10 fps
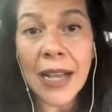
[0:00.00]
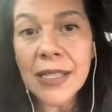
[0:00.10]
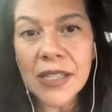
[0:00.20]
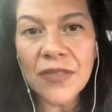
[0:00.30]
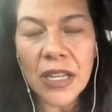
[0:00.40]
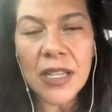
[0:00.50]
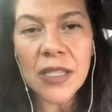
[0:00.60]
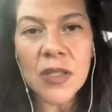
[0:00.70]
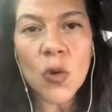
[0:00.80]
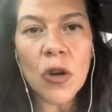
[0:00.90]
next to
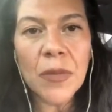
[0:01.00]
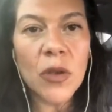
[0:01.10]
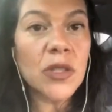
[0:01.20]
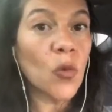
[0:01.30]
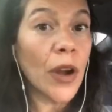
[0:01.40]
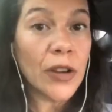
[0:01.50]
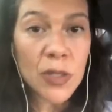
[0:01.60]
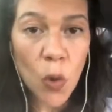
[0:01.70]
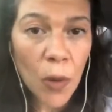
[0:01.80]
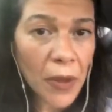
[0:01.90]
Venus and Scorpio. So
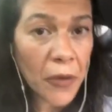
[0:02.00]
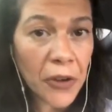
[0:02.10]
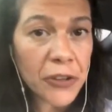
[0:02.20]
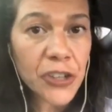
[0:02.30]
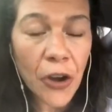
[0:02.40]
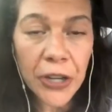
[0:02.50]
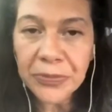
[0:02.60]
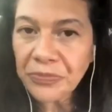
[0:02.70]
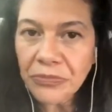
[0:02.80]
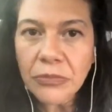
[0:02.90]
where is Scorpio in your
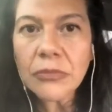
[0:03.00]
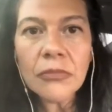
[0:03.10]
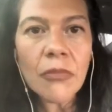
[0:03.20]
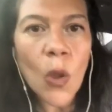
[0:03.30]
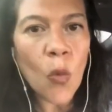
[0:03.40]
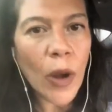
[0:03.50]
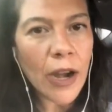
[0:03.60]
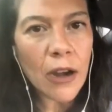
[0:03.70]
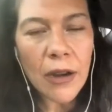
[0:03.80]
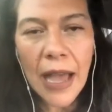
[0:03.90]
chart?
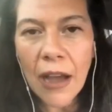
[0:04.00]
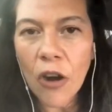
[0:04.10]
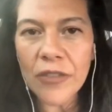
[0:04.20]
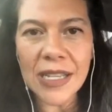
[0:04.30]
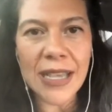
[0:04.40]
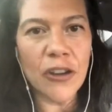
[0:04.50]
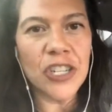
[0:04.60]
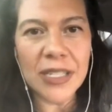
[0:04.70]
how are these